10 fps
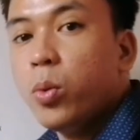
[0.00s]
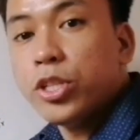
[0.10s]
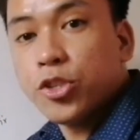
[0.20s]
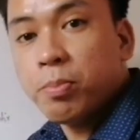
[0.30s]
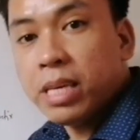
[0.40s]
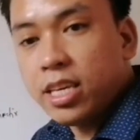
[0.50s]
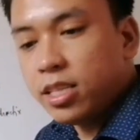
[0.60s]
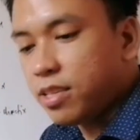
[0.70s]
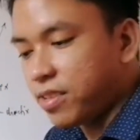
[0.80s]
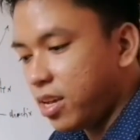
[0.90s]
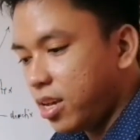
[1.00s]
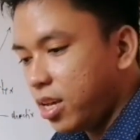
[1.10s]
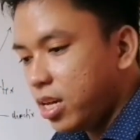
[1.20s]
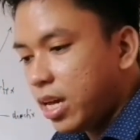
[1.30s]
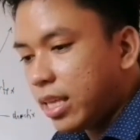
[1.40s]
Which means
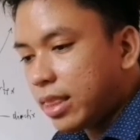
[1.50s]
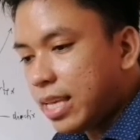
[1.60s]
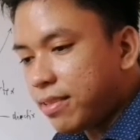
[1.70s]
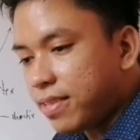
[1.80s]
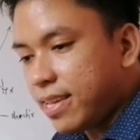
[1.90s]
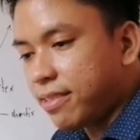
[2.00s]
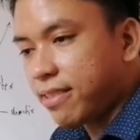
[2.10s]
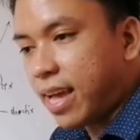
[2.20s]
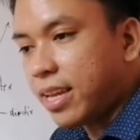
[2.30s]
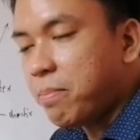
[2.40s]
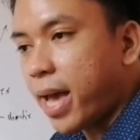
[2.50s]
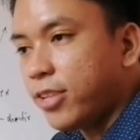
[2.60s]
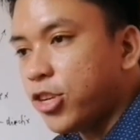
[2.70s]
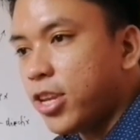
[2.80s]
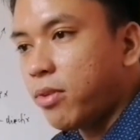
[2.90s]
this is an
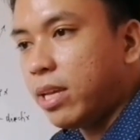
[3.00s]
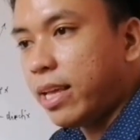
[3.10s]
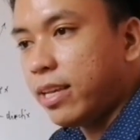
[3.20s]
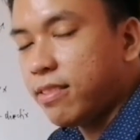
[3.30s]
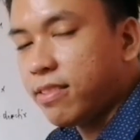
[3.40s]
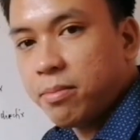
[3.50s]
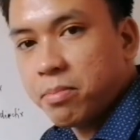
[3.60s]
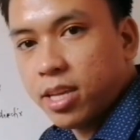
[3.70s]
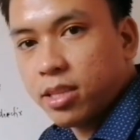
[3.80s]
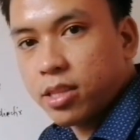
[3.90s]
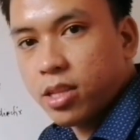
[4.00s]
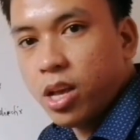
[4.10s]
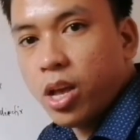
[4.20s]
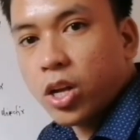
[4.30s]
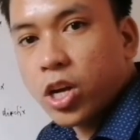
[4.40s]
imaginary line segment
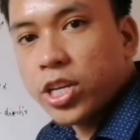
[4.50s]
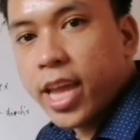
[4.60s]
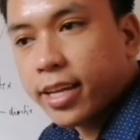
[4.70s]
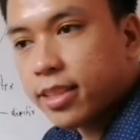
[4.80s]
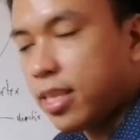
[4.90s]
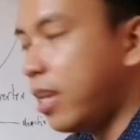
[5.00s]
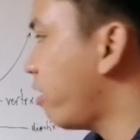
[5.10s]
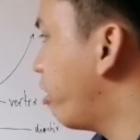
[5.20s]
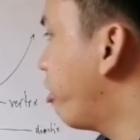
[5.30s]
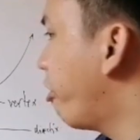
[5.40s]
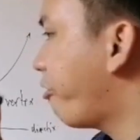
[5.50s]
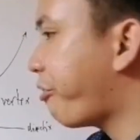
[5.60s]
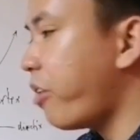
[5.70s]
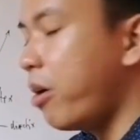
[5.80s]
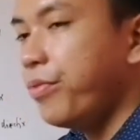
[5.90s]
connecting
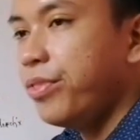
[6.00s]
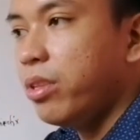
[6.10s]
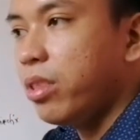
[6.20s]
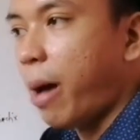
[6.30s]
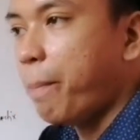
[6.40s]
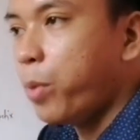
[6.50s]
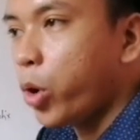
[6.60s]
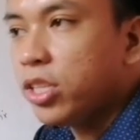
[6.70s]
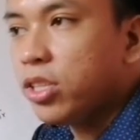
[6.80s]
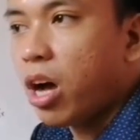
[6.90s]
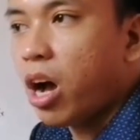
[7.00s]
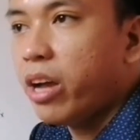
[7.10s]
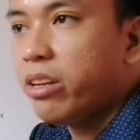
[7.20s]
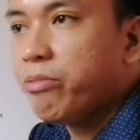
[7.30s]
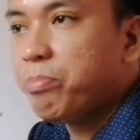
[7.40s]
from a point
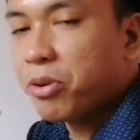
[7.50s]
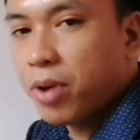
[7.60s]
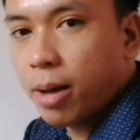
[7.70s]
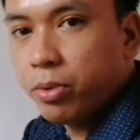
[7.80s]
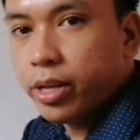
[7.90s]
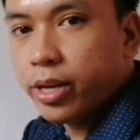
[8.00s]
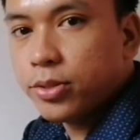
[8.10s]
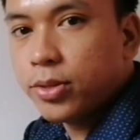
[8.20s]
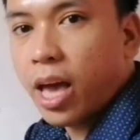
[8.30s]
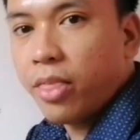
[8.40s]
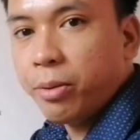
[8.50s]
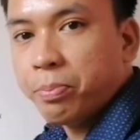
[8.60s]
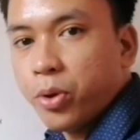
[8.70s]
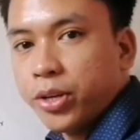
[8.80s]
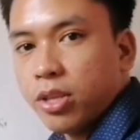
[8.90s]
on the parabola to the other
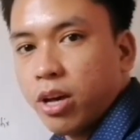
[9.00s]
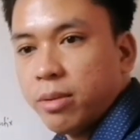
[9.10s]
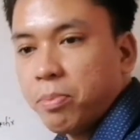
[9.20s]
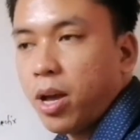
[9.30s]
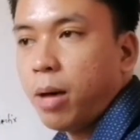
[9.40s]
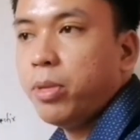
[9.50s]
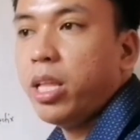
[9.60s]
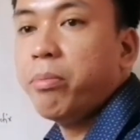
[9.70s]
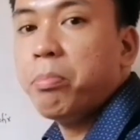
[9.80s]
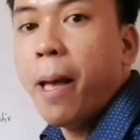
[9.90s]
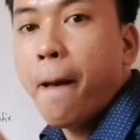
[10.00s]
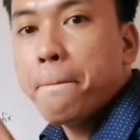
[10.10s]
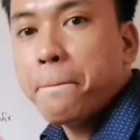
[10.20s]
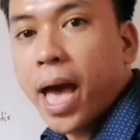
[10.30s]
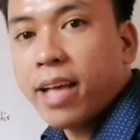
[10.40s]
point on the parabola,
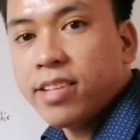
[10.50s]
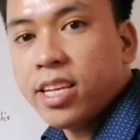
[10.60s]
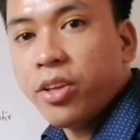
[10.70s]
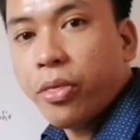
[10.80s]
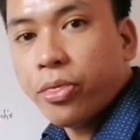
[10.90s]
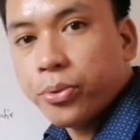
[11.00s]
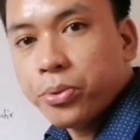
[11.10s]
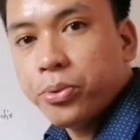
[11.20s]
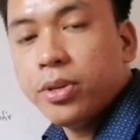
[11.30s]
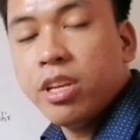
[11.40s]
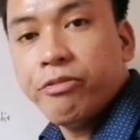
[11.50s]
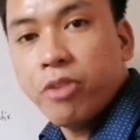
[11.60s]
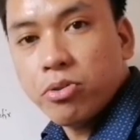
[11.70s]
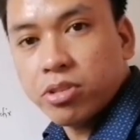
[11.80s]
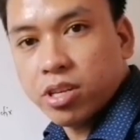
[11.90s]
passing through the
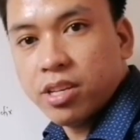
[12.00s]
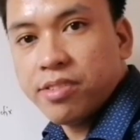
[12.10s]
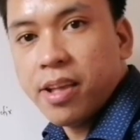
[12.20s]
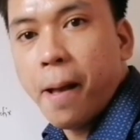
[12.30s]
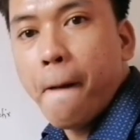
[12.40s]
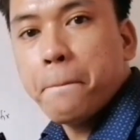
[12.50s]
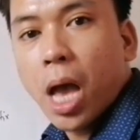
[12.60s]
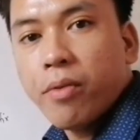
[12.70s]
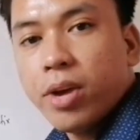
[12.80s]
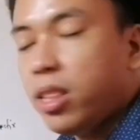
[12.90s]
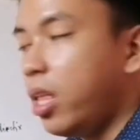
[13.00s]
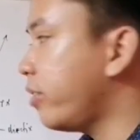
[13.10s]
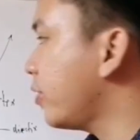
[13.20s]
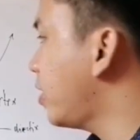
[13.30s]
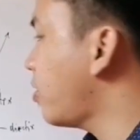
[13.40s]
focus
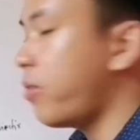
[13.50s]
parallel to the